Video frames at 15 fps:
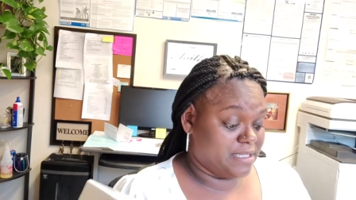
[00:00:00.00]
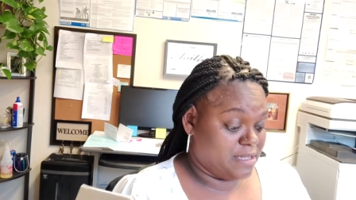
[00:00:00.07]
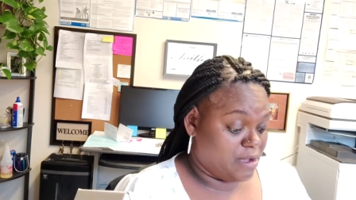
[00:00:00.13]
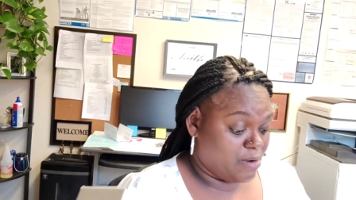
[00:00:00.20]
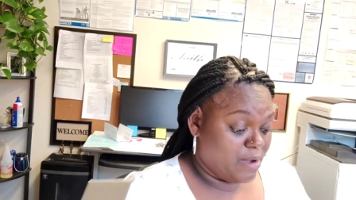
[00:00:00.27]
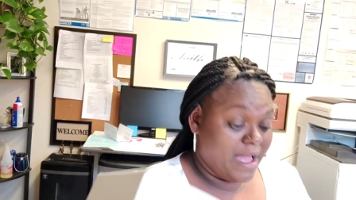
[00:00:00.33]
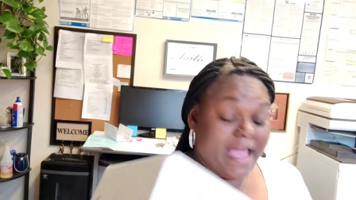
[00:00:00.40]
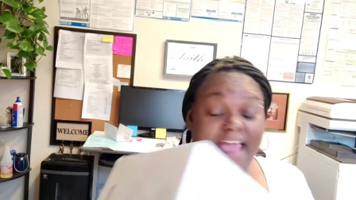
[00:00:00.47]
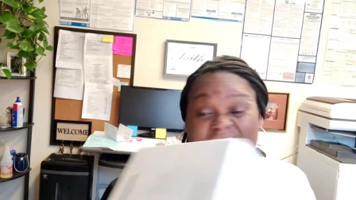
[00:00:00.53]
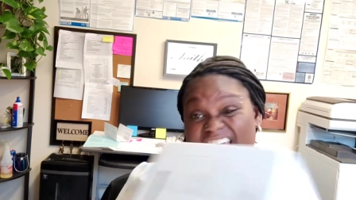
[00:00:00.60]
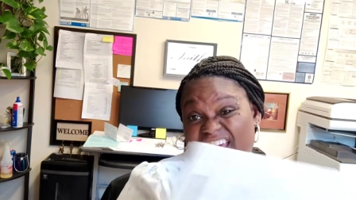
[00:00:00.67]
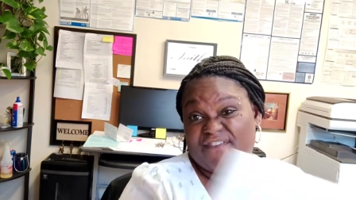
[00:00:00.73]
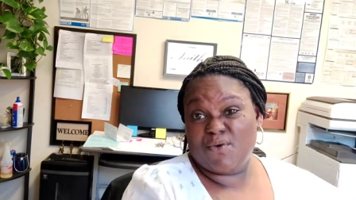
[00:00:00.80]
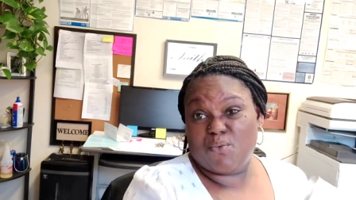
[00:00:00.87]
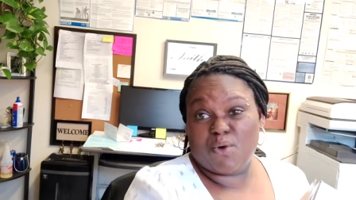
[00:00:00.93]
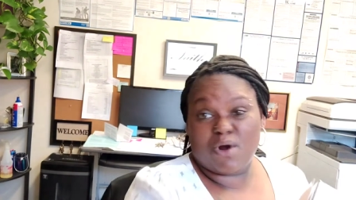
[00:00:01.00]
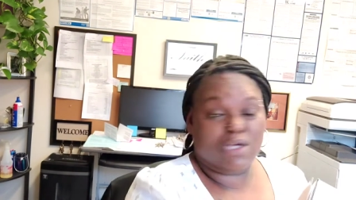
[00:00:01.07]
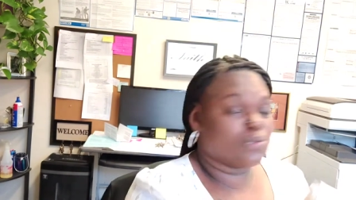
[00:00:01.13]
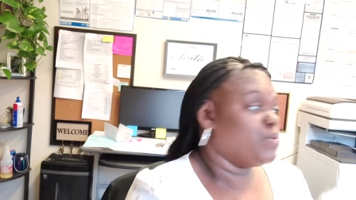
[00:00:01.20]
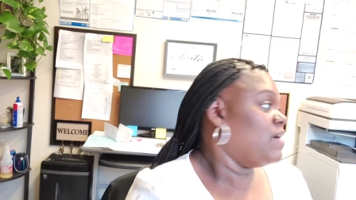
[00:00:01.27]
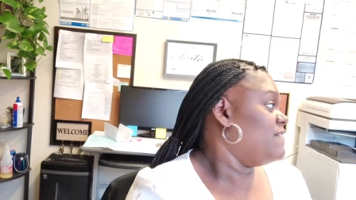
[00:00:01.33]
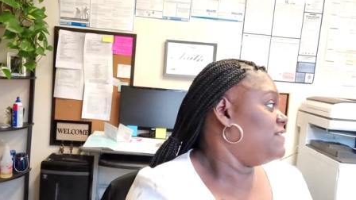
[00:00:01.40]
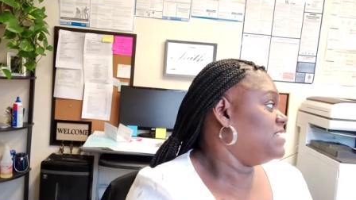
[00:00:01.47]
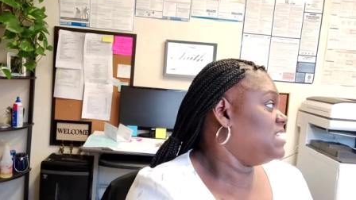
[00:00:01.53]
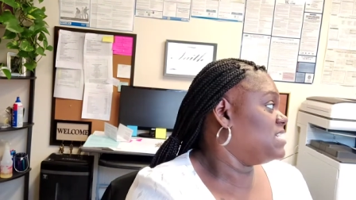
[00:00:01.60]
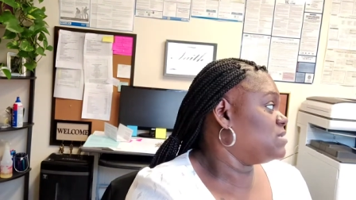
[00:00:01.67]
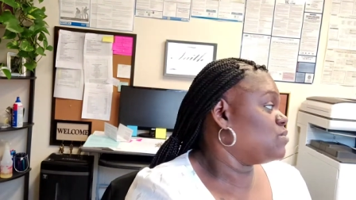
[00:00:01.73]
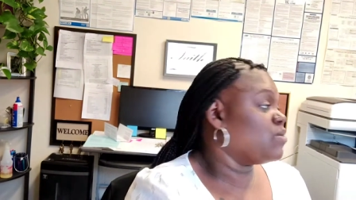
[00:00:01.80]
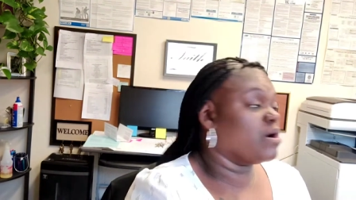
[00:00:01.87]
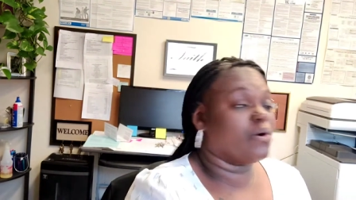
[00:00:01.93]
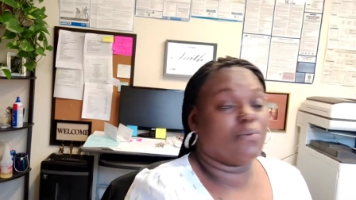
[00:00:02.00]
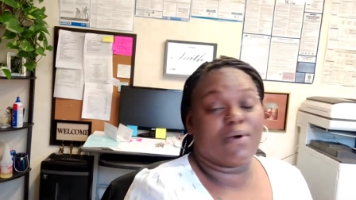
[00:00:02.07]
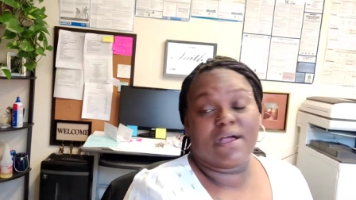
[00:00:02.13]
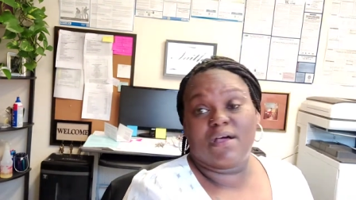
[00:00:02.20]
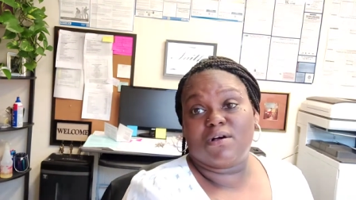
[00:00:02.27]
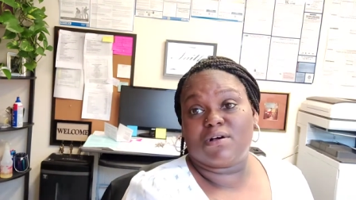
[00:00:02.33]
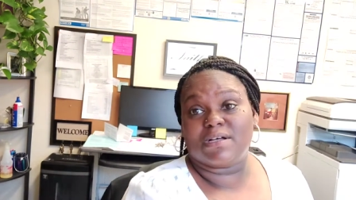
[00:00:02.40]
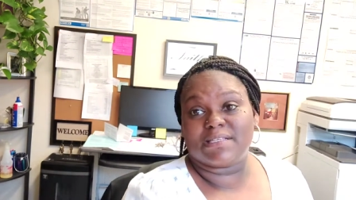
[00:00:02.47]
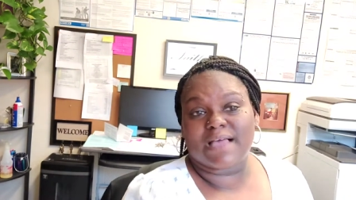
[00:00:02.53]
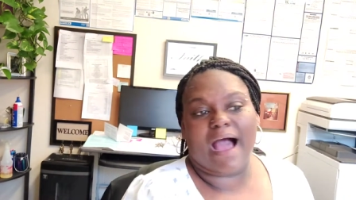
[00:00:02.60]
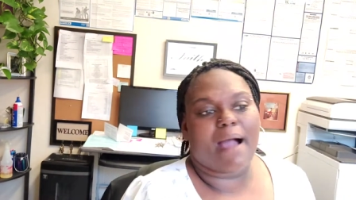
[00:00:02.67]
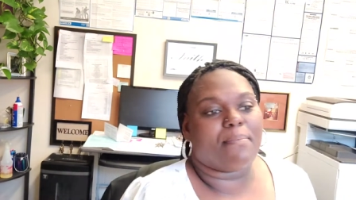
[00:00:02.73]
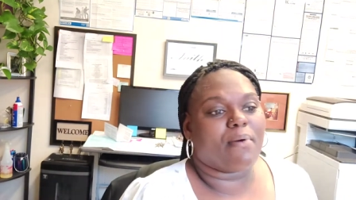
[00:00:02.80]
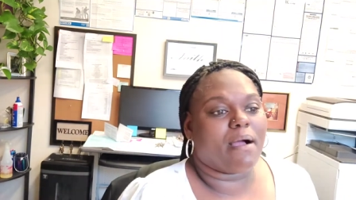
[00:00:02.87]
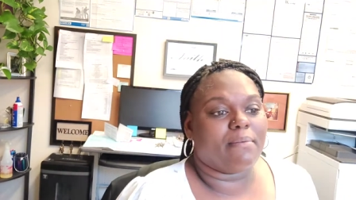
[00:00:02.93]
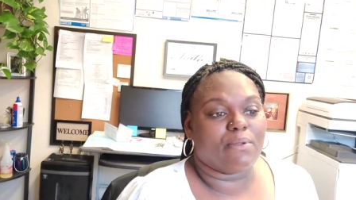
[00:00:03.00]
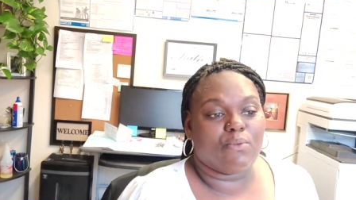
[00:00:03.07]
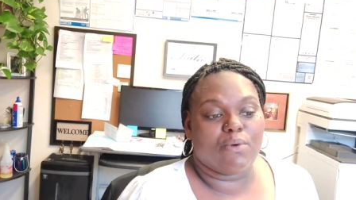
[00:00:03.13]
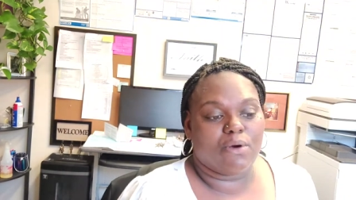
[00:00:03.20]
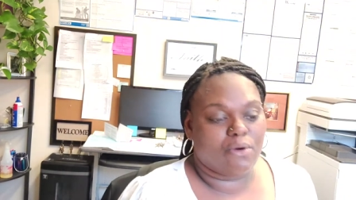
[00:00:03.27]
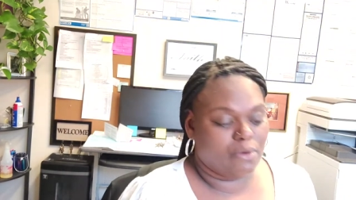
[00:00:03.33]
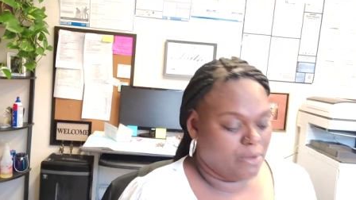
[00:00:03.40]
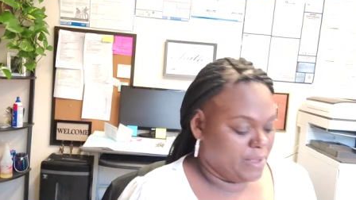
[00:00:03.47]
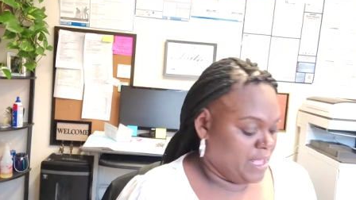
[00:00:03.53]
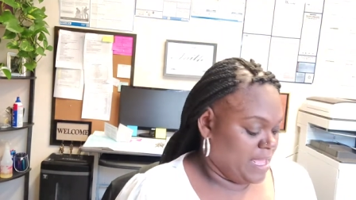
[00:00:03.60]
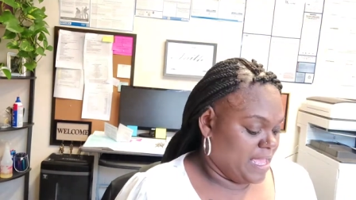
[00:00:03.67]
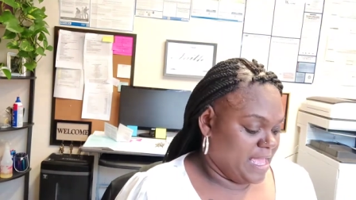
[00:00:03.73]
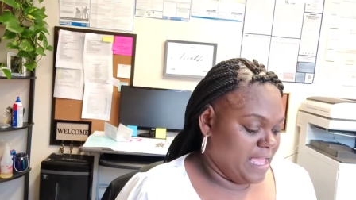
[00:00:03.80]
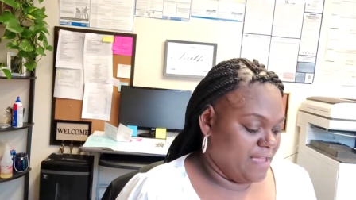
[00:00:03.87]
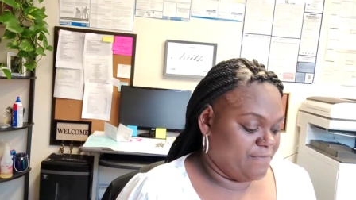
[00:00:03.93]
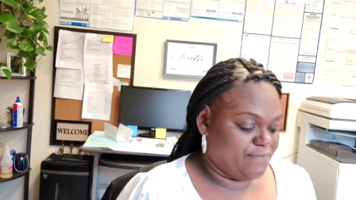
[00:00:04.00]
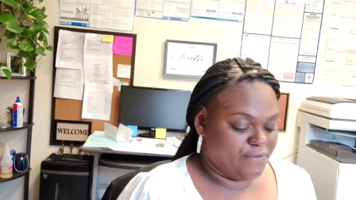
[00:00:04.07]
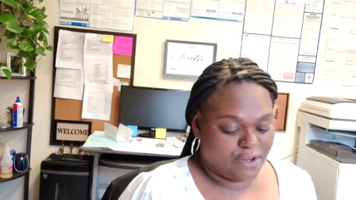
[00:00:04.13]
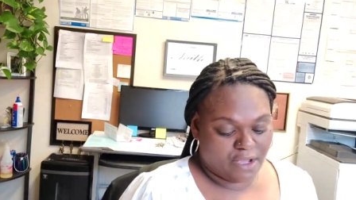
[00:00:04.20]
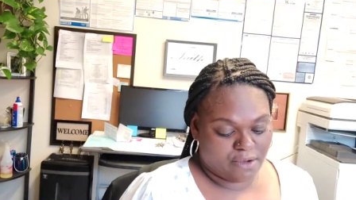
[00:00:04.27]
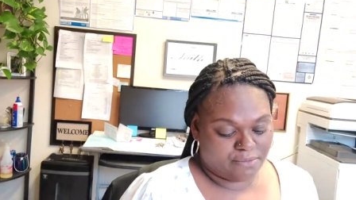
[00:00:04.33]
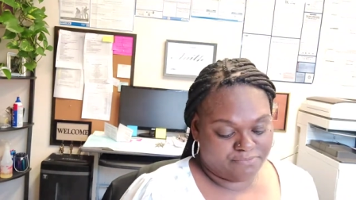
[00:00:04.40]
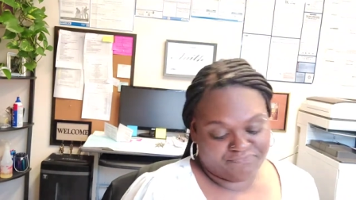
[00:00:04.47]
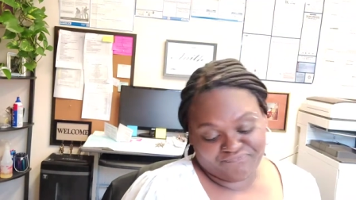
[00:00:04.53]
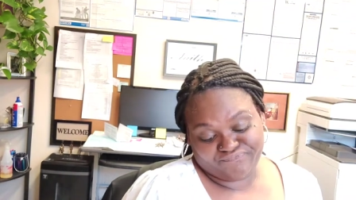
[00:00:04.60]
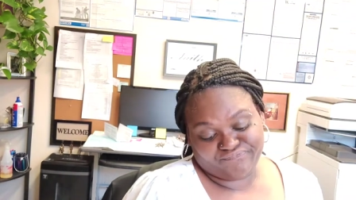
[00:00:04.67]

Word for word: to know if it works well, if it doesn't work well, because I probably will, if, you know,